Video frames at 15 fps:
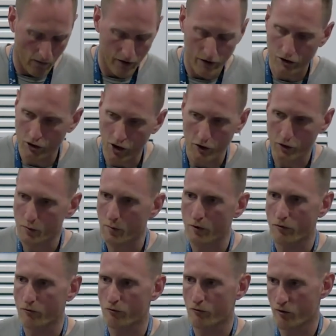that
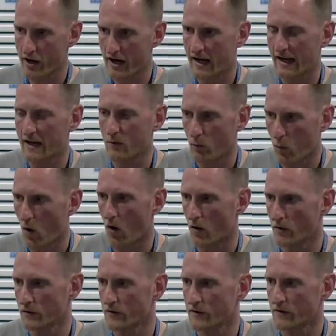judgment really
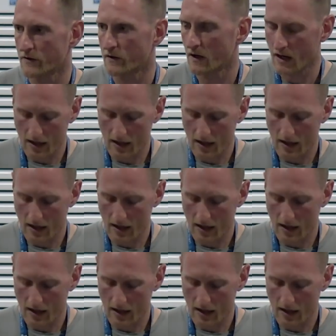was